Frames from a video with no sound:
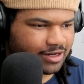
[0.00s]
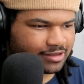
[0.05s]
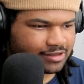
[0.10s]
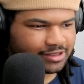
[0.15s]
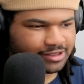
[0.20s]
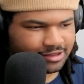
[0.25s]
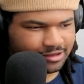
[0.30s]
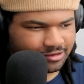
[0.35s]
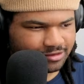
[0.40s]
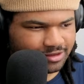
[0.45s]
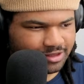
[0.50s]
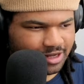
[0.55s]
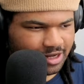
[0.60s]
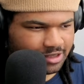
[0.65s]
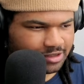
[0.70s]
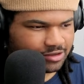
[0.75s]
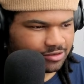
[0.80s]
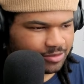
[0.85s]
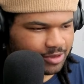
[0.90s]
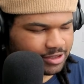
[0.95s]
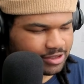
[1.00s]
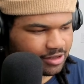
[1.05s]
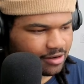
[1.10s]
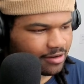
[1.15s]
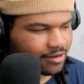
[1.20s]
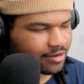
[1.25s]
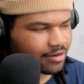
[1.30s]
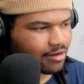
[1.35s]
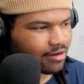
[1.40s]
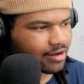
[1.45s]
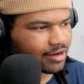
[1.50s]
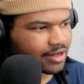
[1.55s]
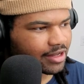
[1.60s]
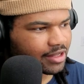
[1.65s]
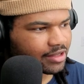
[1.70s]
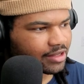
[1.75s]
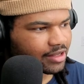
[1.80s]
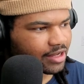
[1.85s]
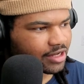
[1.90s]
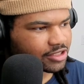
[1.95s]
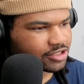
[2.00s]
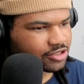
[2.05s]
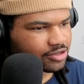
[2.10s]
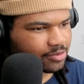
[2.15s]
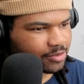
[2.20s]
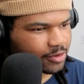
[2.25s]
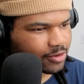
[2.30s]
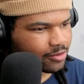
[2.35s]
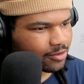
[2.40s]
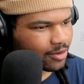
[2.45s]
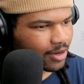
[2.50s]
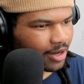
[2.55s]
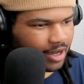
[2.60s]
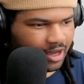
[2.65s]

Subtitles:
since there's not too much going on in the instrumental.